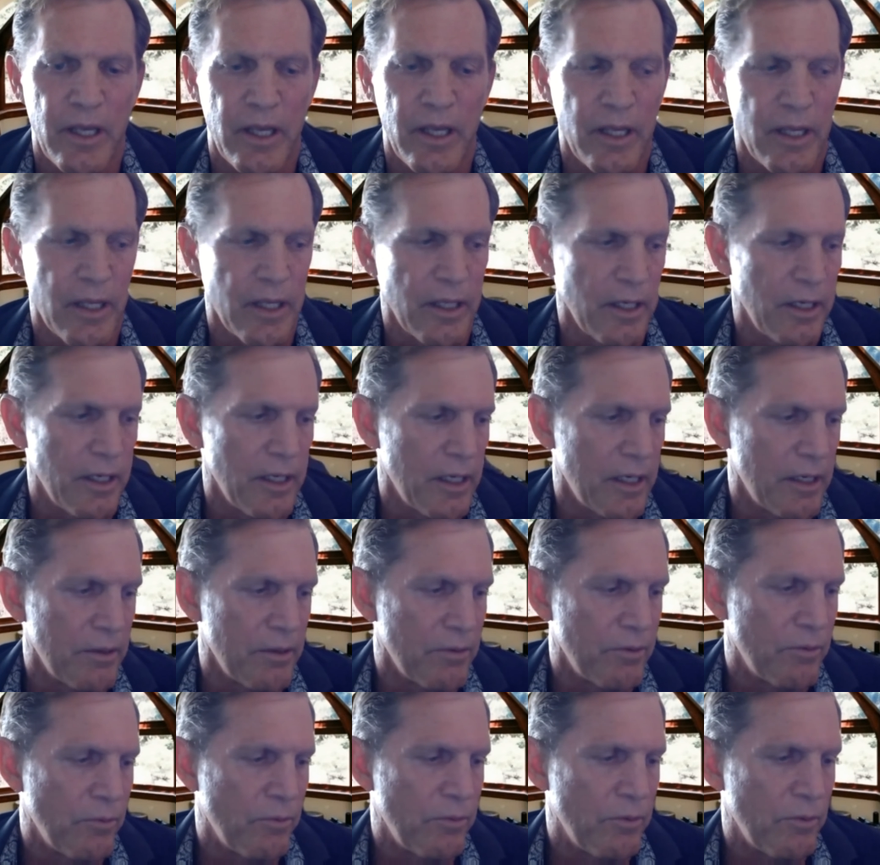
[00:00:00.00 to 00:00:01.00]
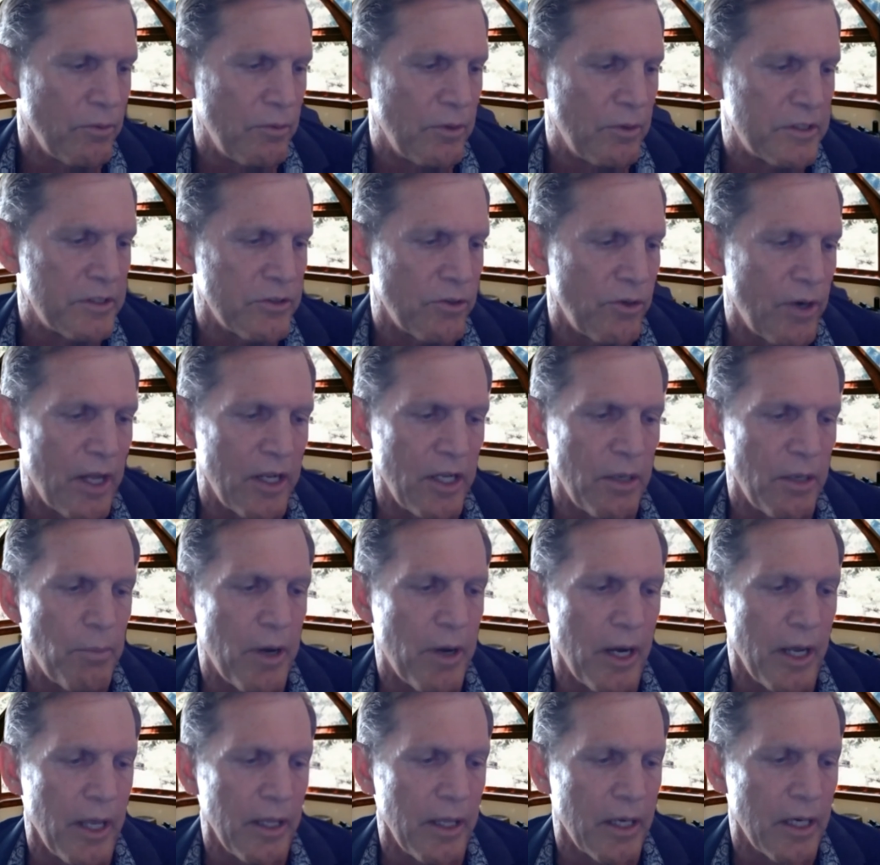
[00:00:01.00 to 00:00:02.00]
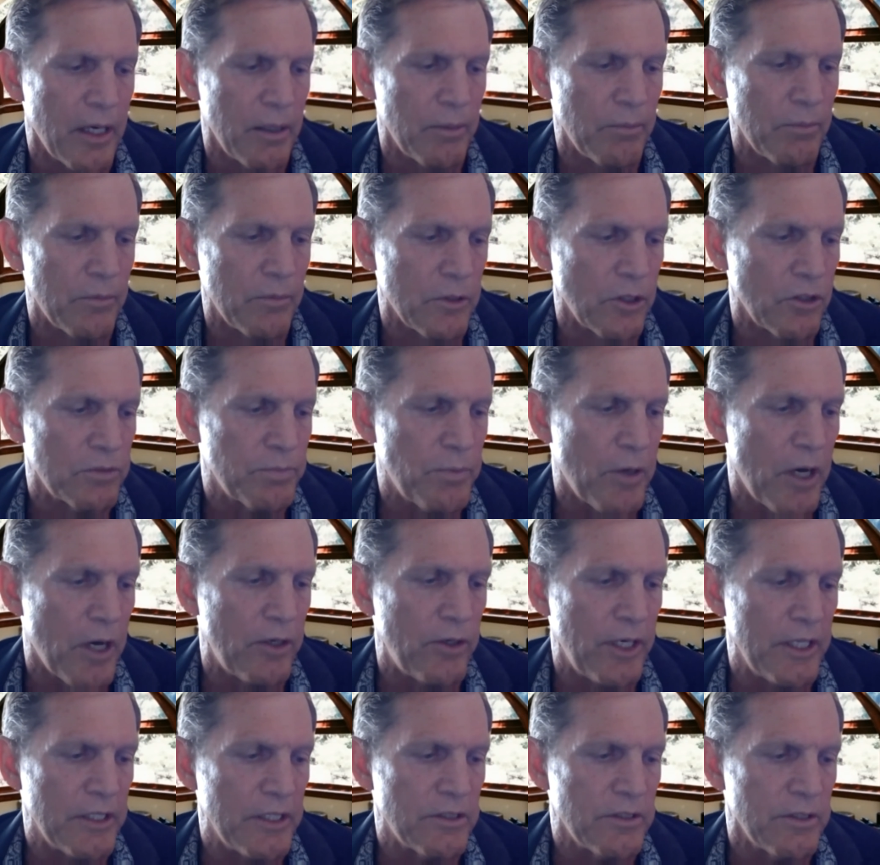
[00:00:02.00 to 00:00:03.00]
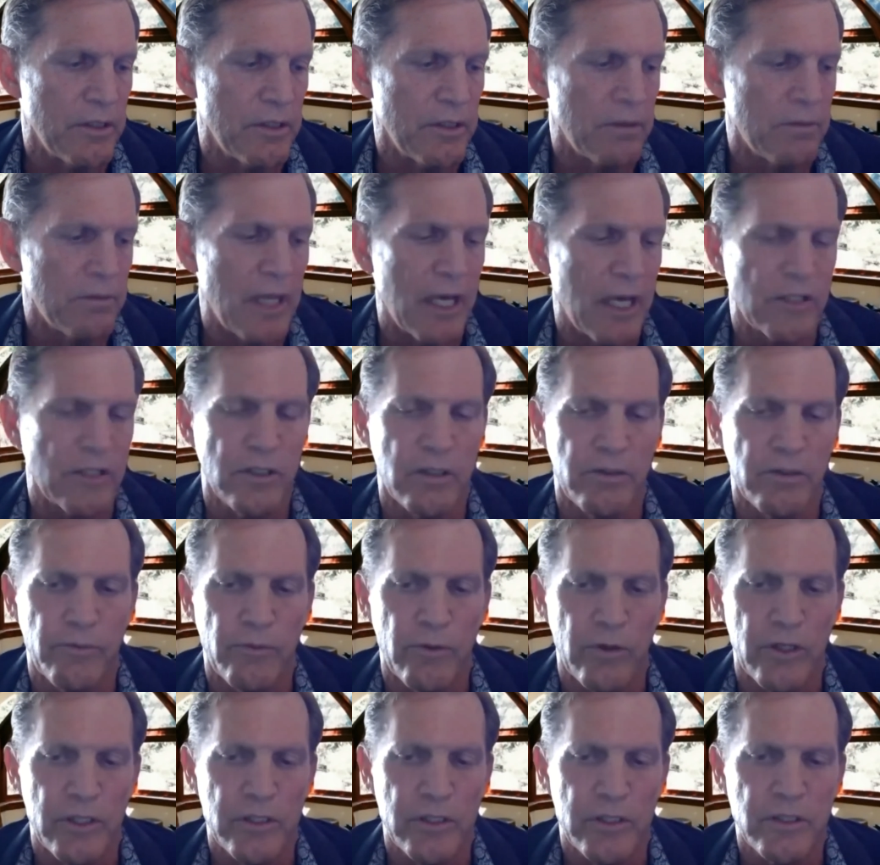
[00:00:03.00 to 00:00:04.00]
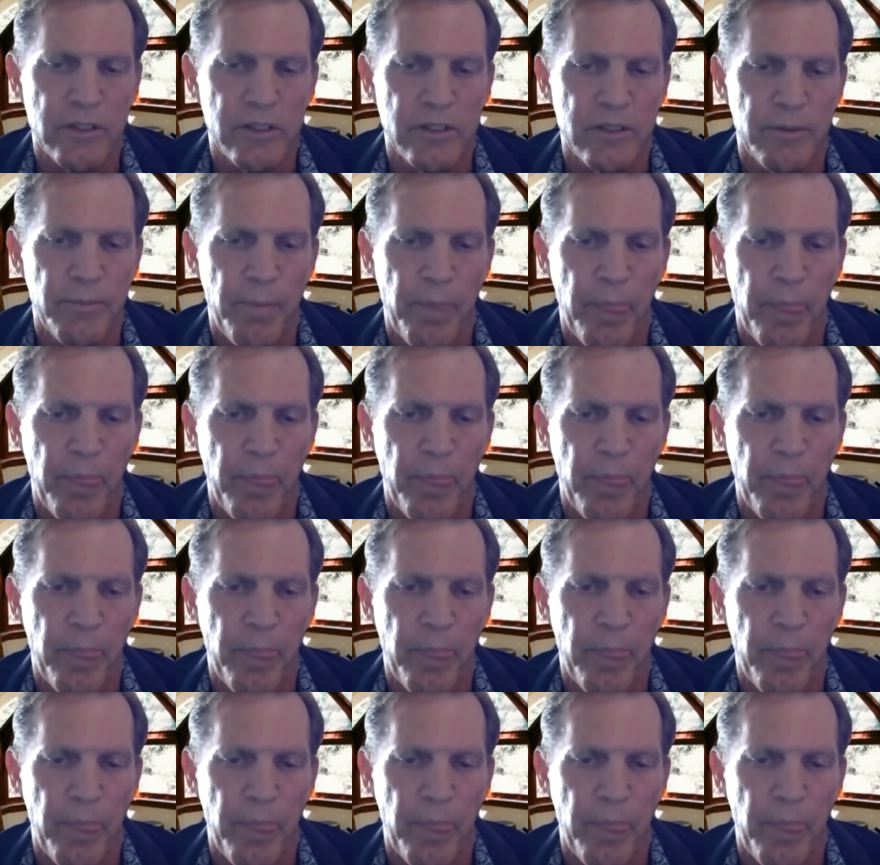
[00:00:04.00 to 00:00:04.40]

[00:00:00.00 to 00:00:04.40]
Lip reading: And it's surrounded by Los Padres National Forest.